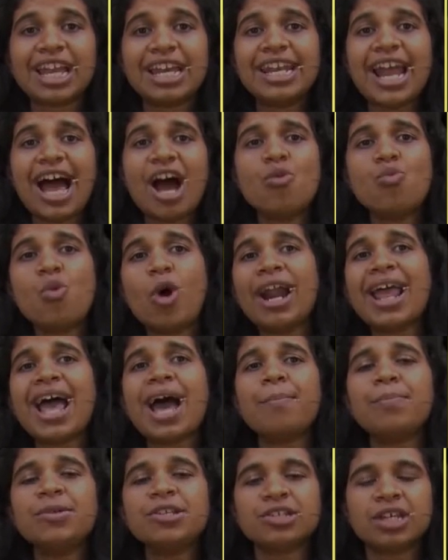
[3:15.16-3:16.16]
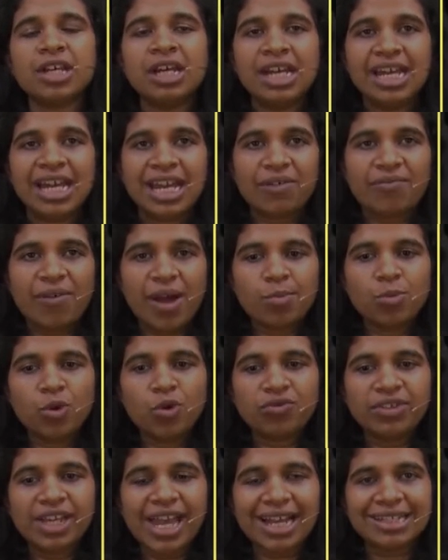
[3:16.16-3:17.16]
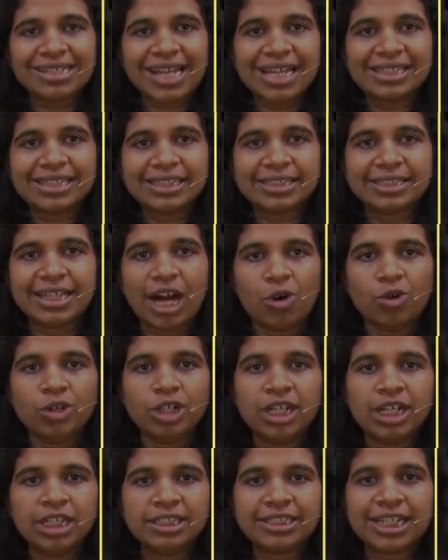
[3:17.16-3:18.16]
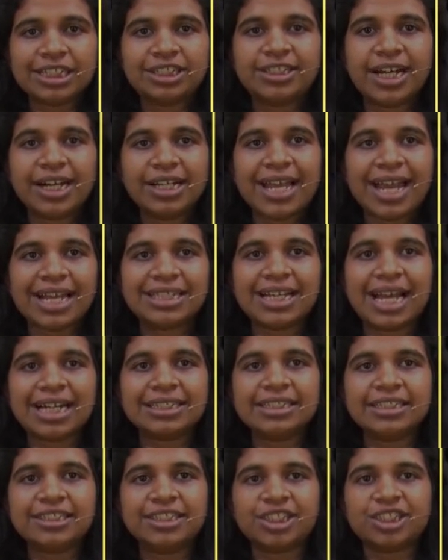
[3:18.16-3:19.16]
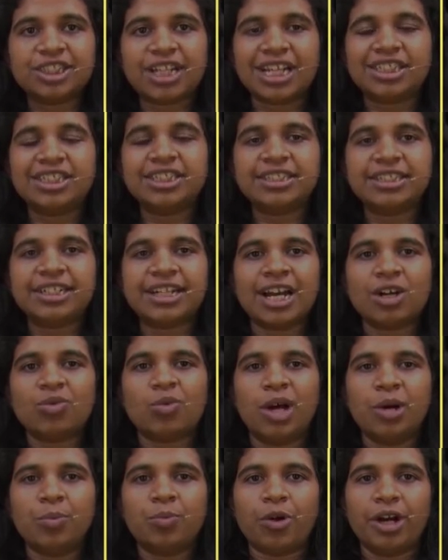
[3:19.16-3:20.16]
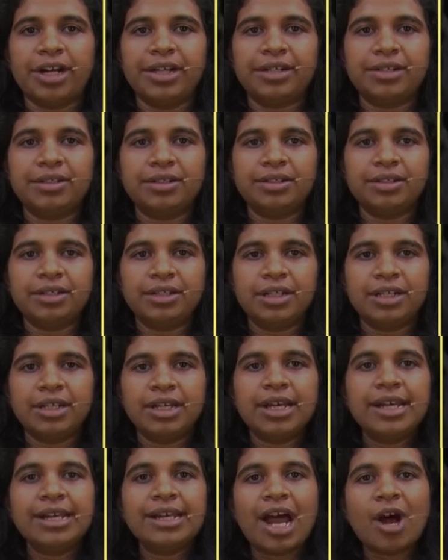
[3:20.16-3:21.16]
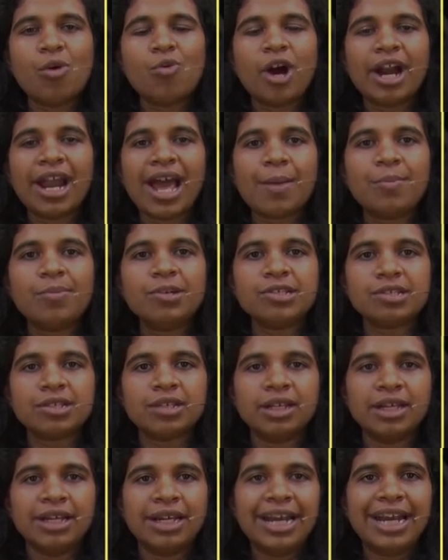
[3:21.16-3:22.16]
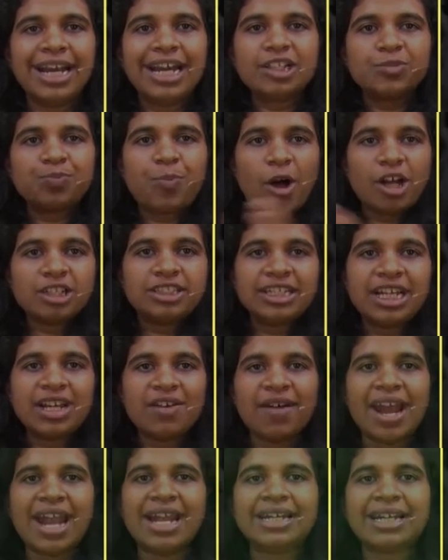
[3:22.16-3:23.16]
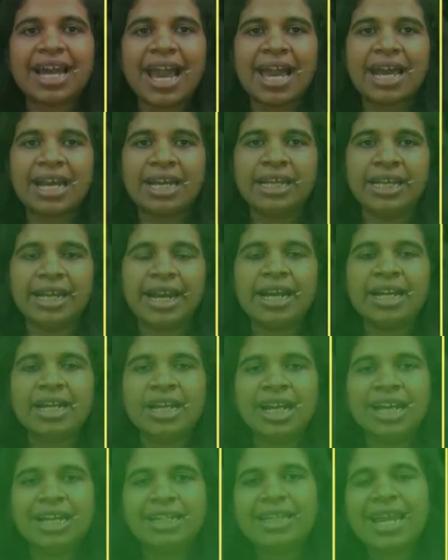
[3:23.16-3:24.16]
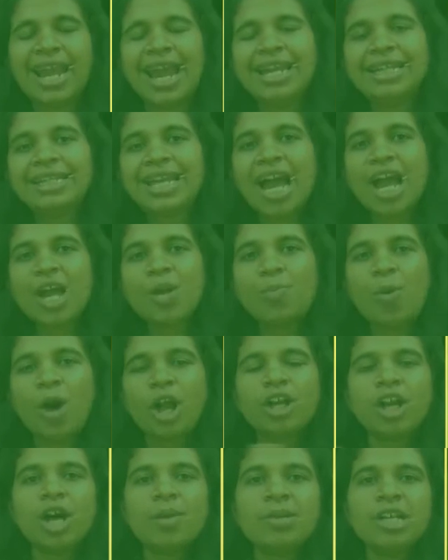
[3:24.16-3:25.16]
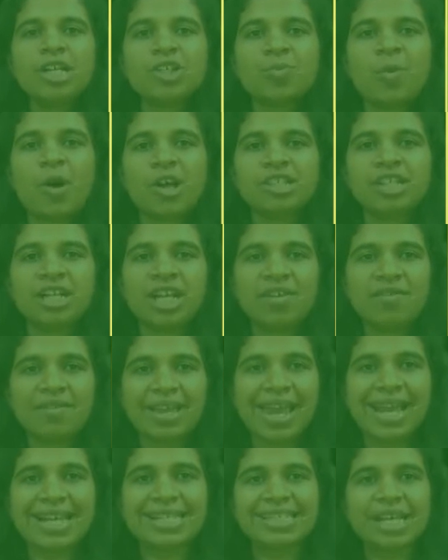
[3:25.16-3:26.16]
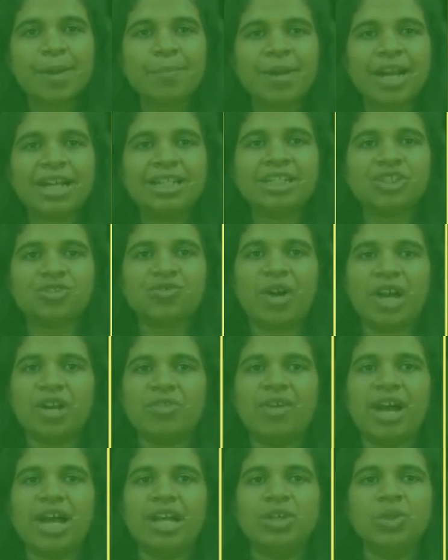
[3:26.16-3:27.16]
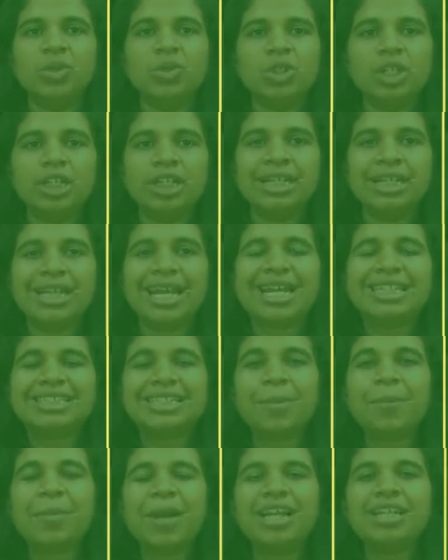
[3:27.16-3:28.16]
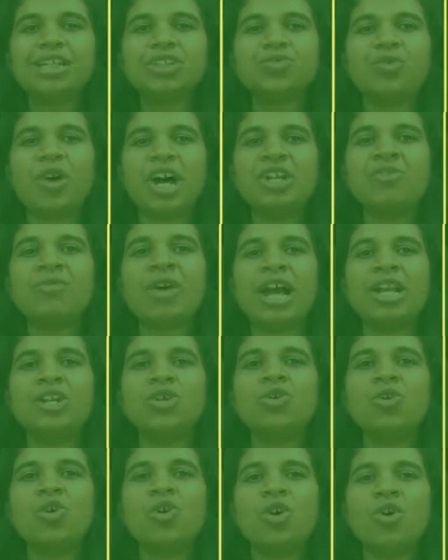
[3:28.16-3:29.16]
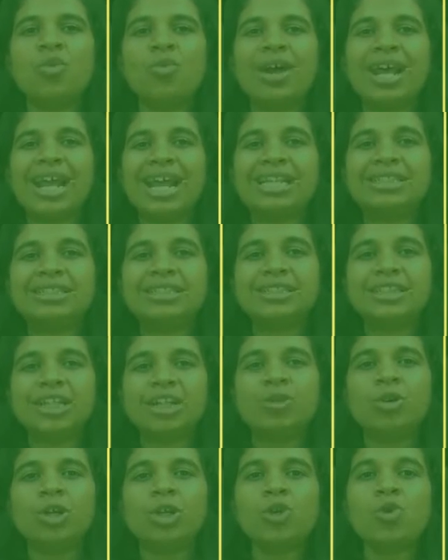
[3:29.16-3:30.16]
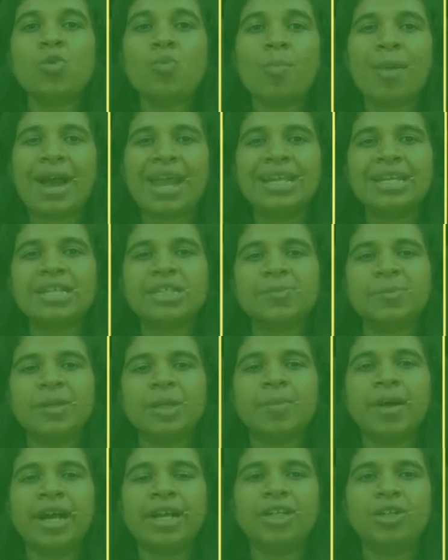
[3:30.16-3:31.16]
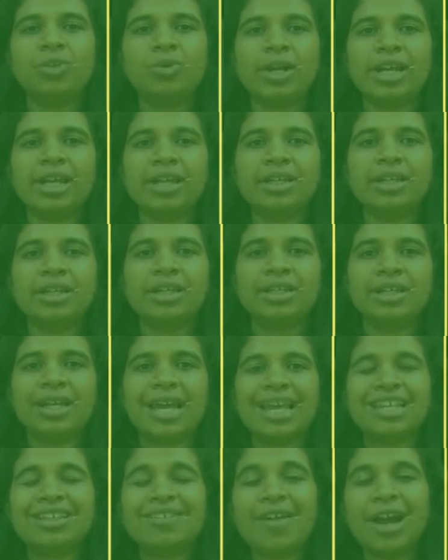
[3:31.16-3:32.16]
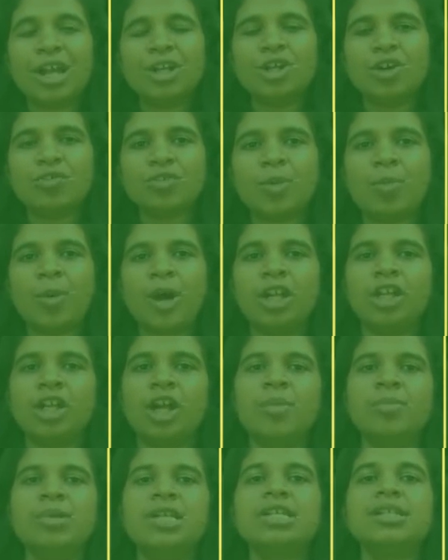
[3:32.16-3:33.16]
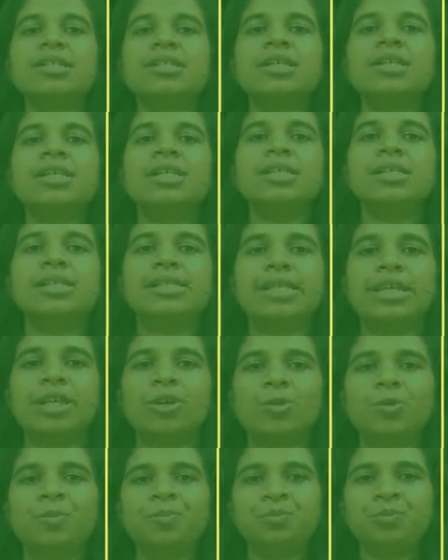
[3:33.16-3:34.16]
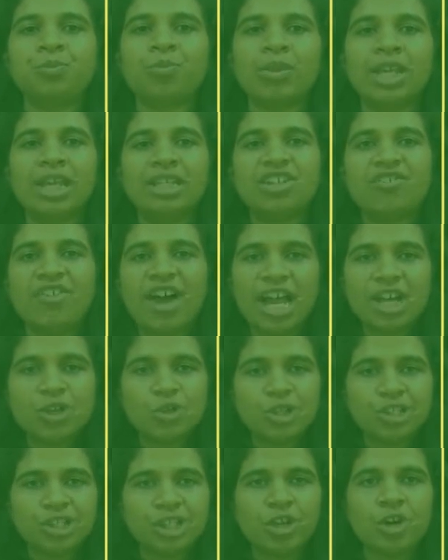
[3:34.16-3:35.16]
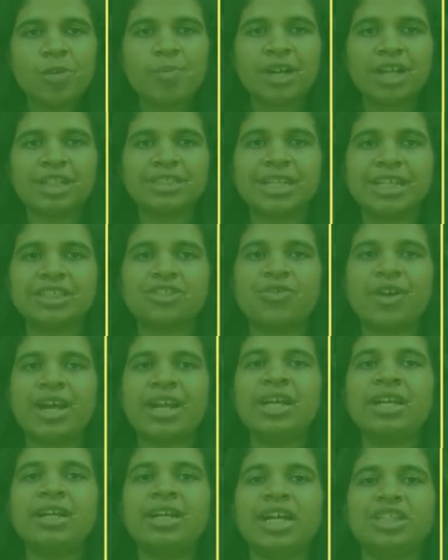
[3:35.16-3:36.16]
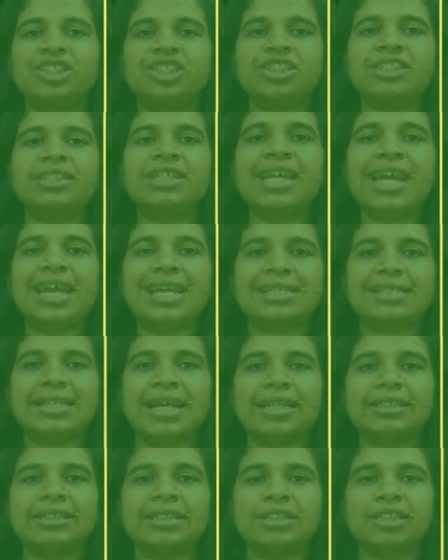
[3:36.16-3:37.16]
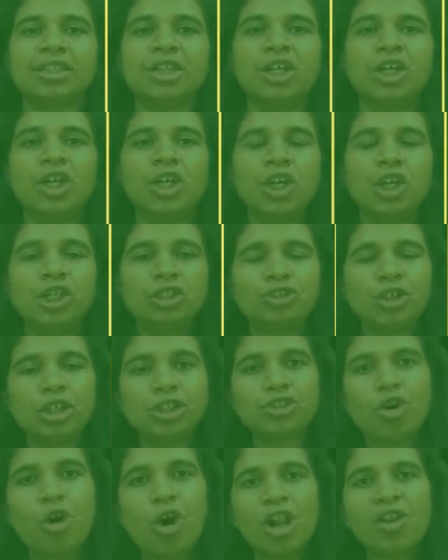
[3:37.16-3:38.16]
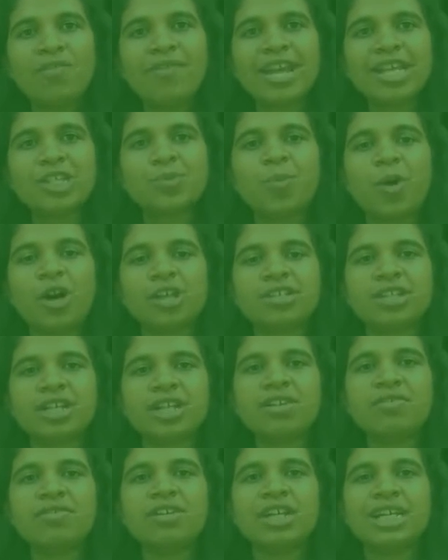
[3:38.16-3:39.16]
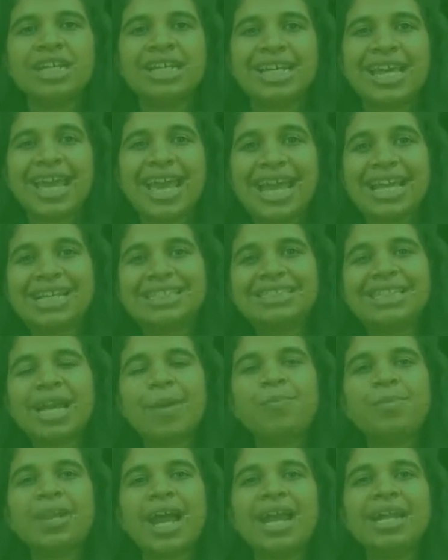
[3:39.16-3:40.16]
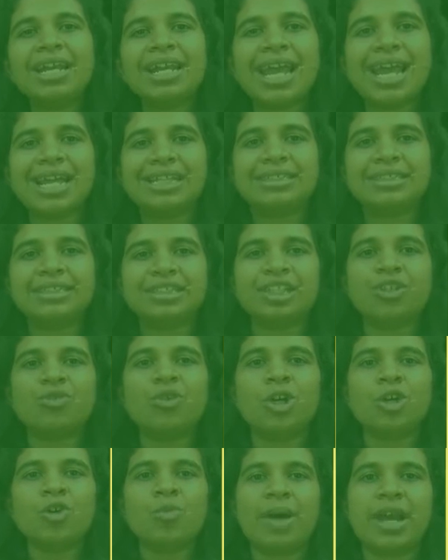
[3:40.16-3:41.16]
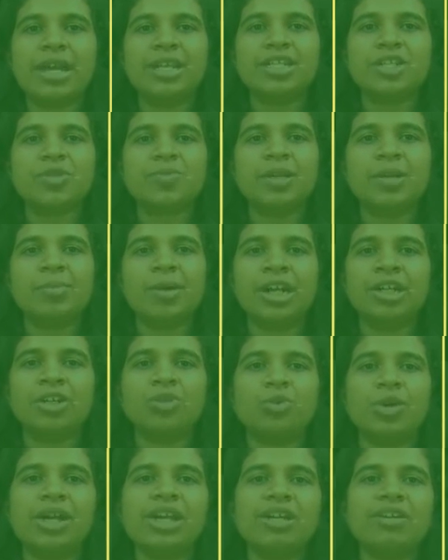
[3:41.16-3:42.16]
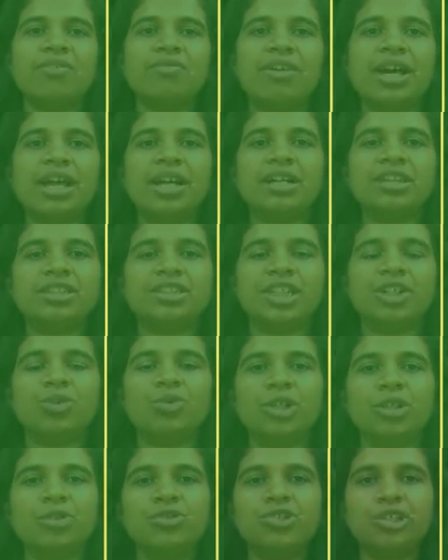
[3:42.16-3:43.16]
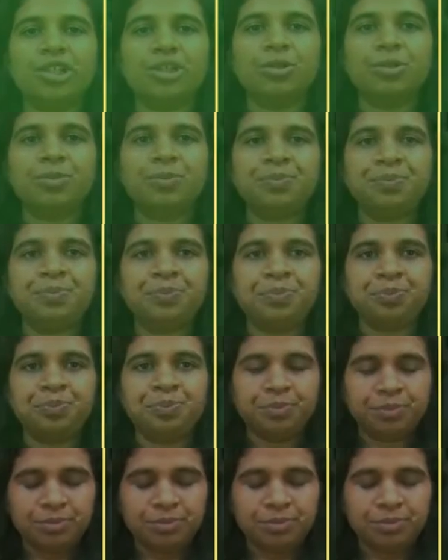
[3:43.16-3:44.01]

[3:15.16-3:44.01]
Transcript: Now what happens if I move the x-axis down such that the x-axis just touches it at one point? Now what happens? It is positive entirely, right? The entire polynomial is positive except at this one value. Except at this one value where x is equal to minus b by 2a and the value of the polynomial is 0. The value is 0 because that's where it touches the x-axis. So it's always positive except at x is equal to minus b by 2a where it is equal to 0.